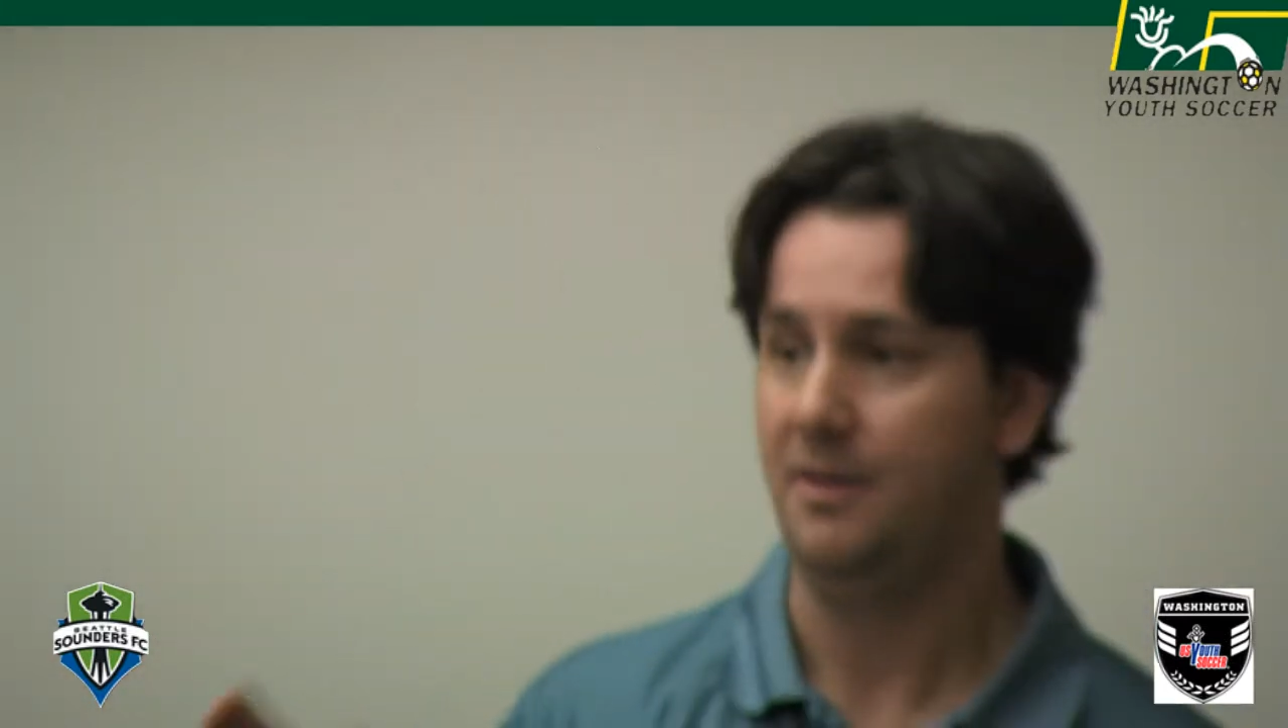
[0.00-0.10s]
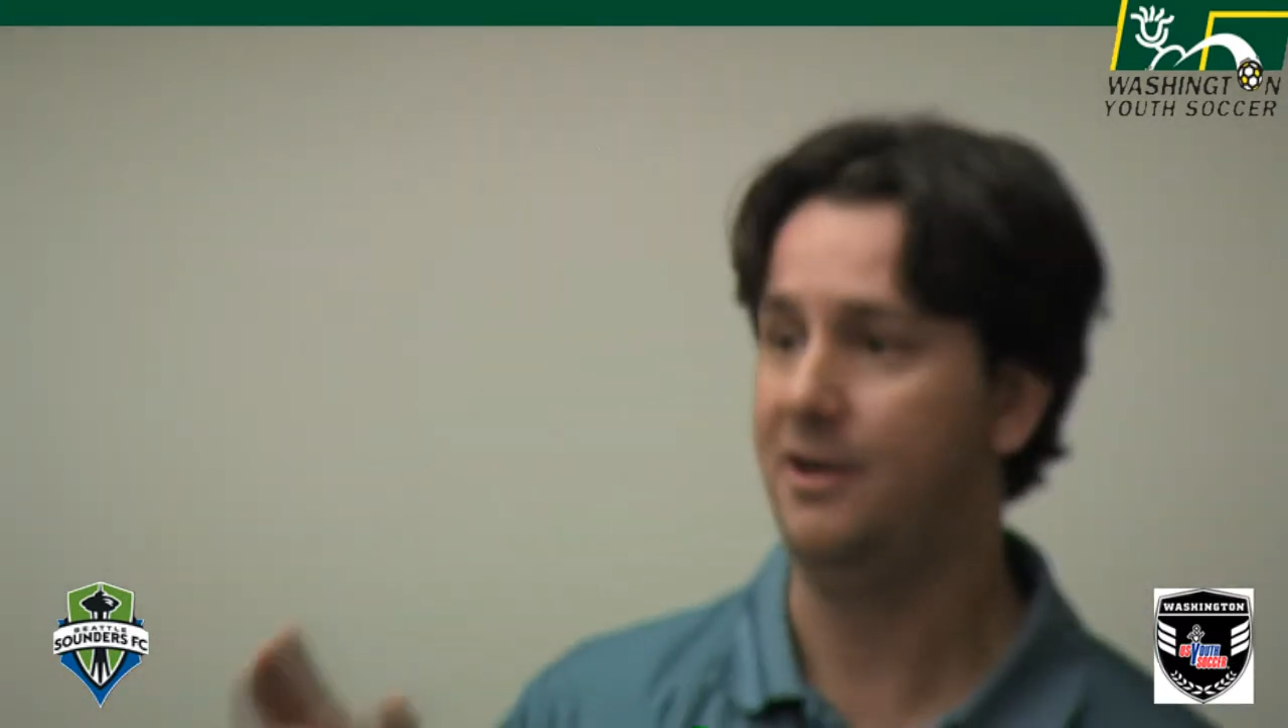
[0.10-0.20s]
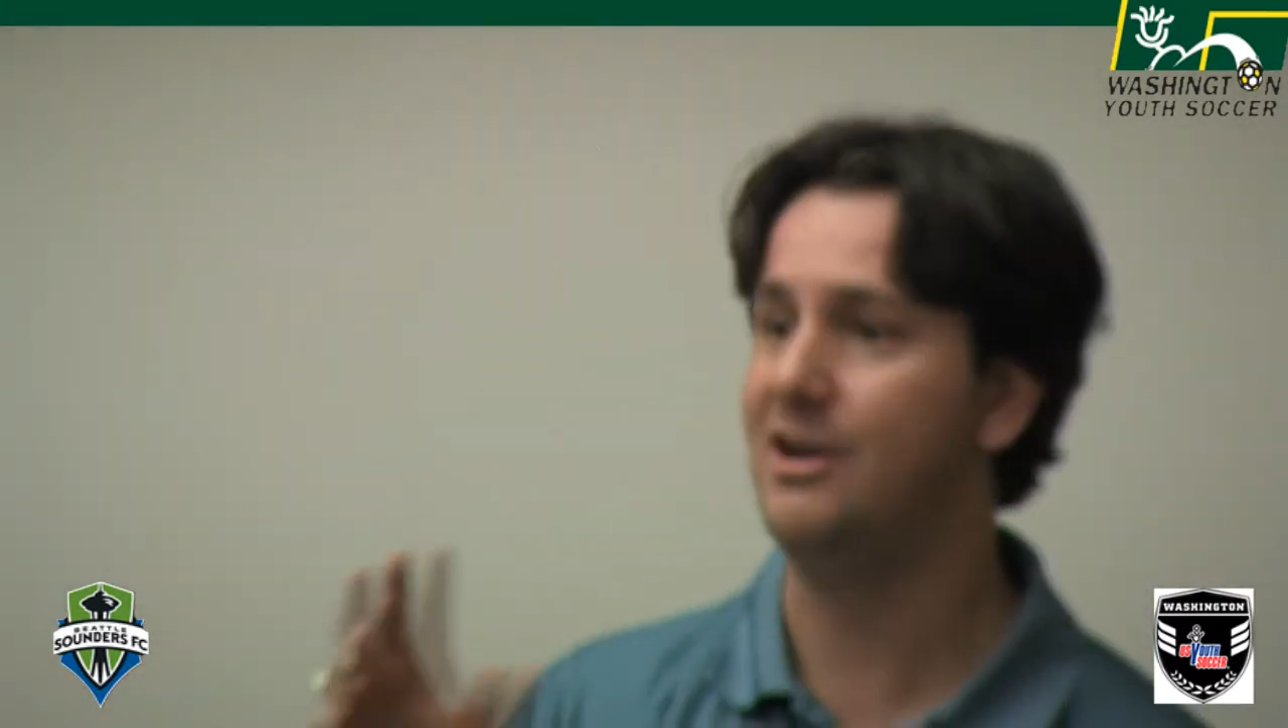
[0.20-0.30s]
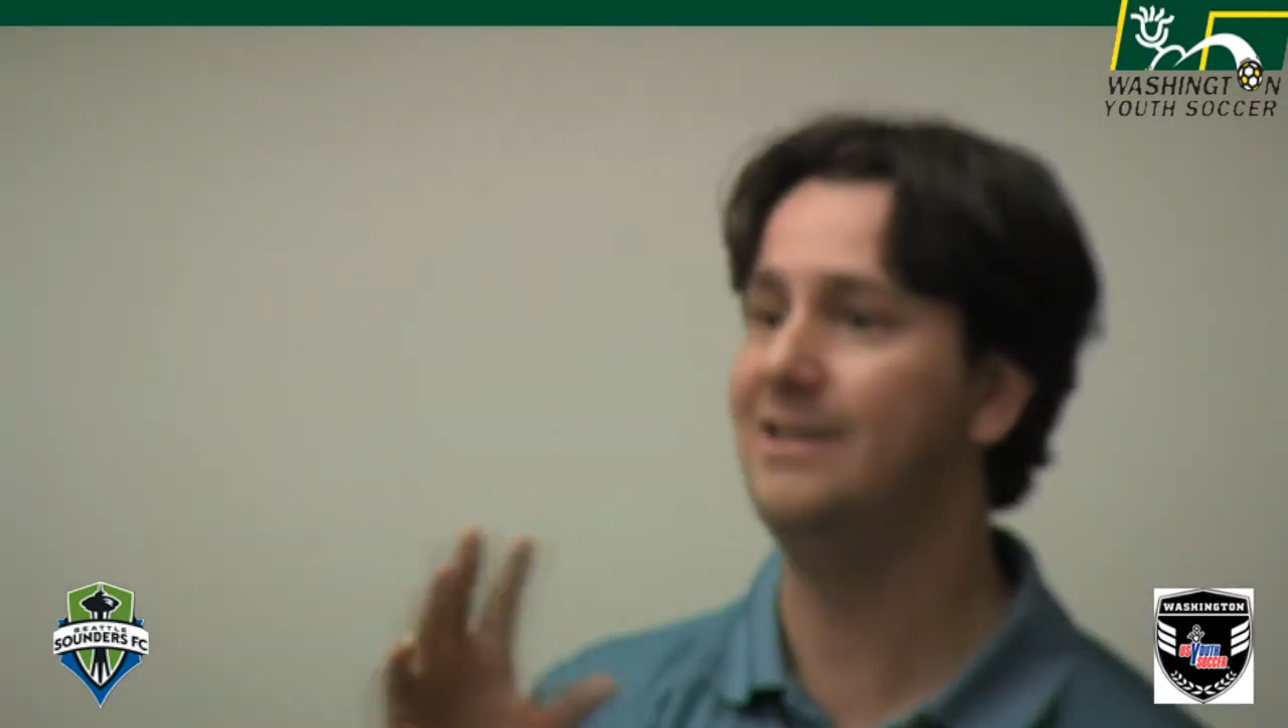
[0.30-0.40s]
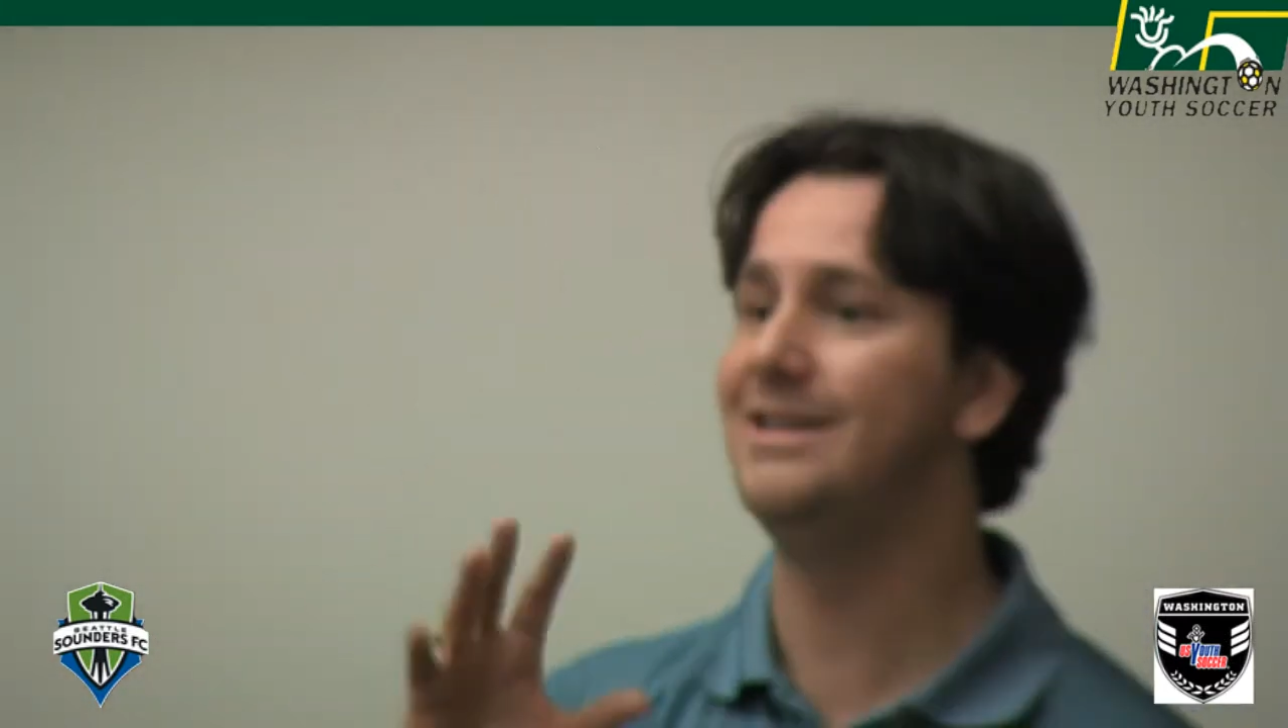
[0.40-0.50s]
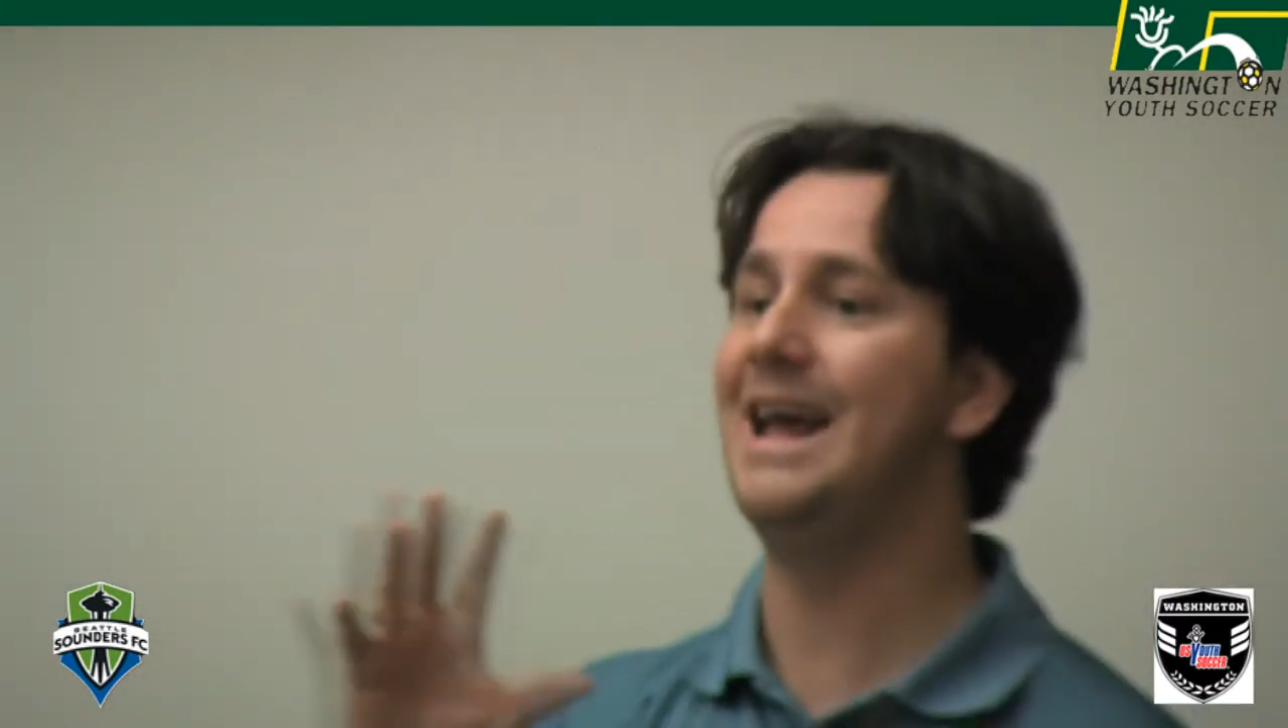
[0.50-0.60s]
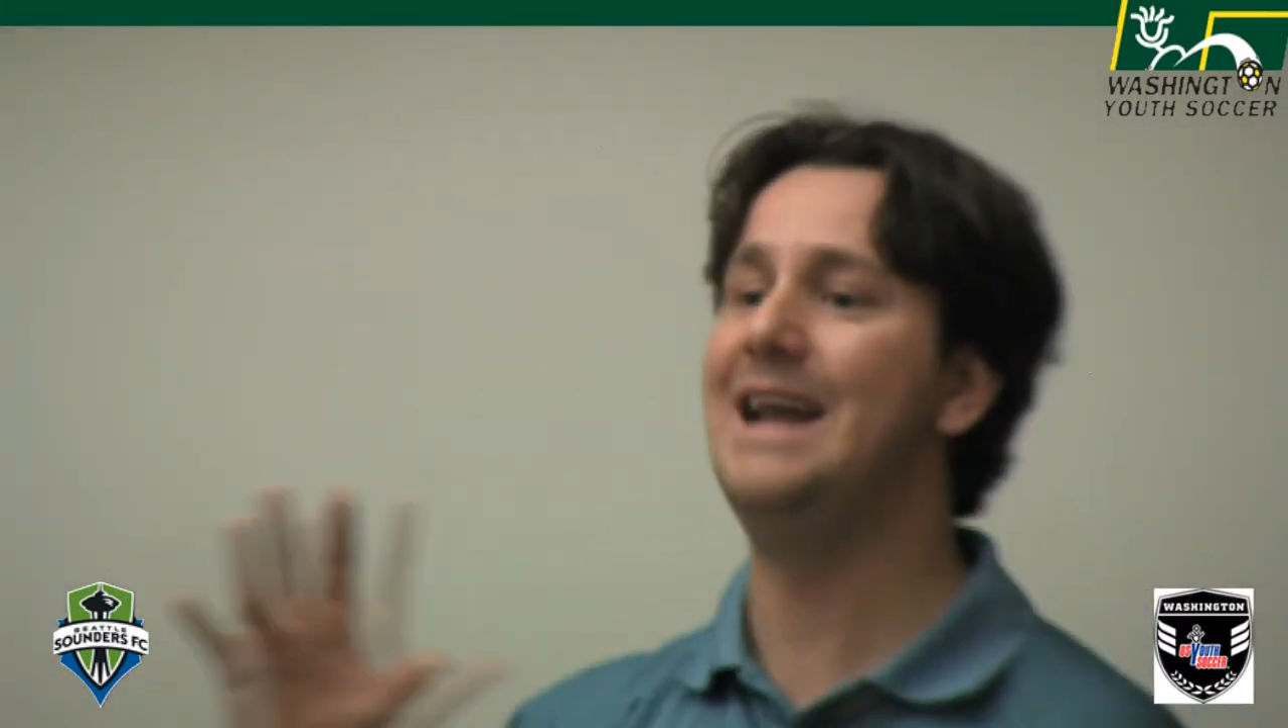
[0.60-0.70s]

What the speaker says: There isn't